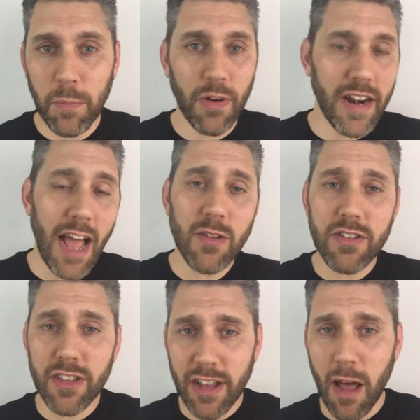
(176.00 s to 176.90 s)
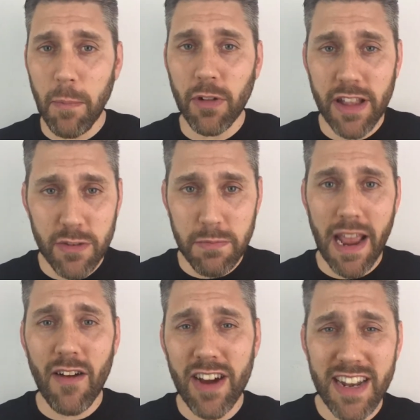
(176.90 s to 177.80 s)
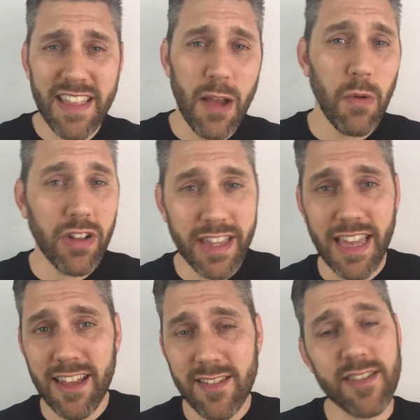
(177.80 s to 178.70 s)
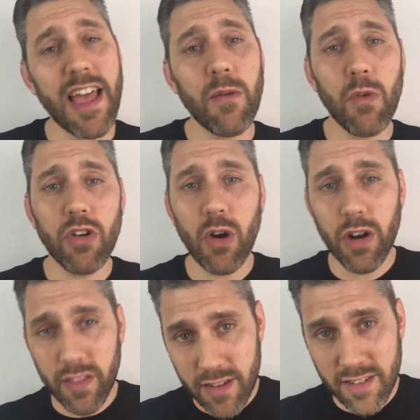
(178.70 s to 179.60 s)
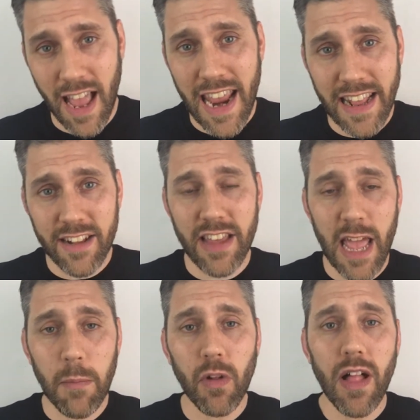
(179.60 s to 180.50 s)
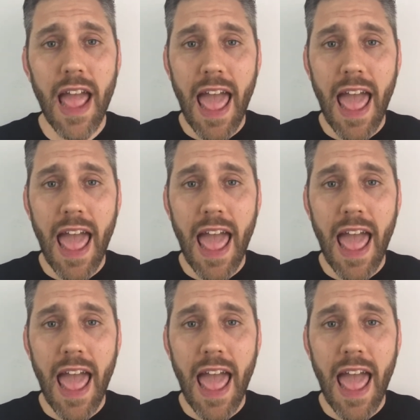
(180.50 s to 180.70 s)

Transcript: pronounce the couple as married, they will kiss, then we'll go to the signing table,